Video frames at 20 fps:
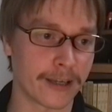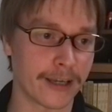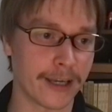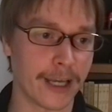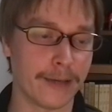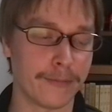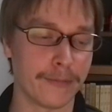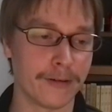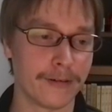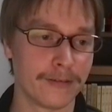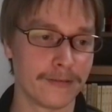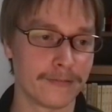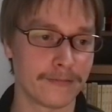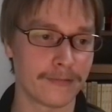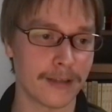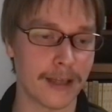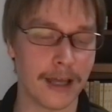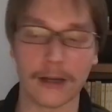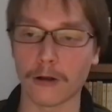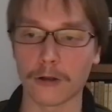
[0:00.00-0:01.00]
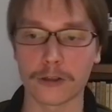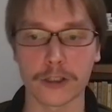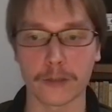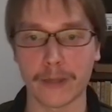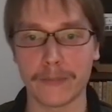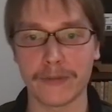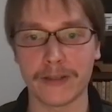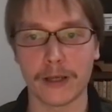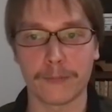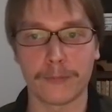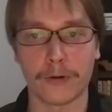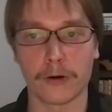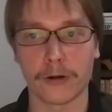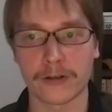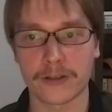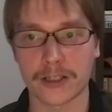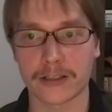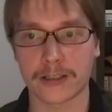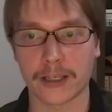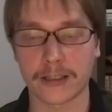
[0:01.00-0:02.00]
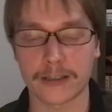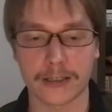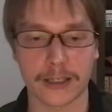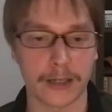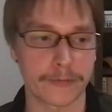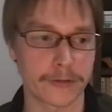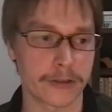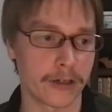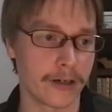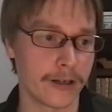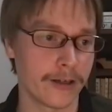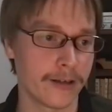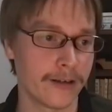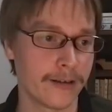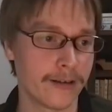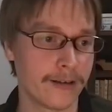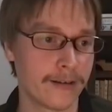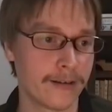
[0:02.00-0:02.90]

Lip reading: the game. And also maybe the opponent just gets captured.